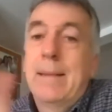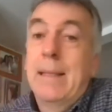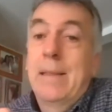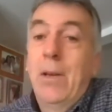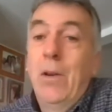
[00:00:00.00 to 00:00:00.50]

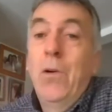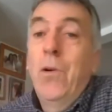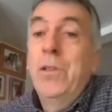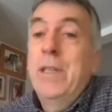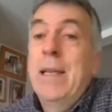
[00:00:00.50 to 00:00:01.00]
the
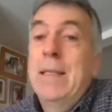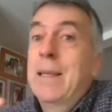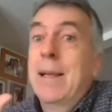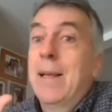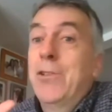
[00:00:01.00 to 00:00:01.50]
Lord is
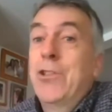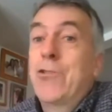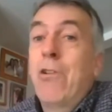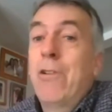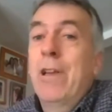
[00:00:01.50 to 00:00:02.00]
strong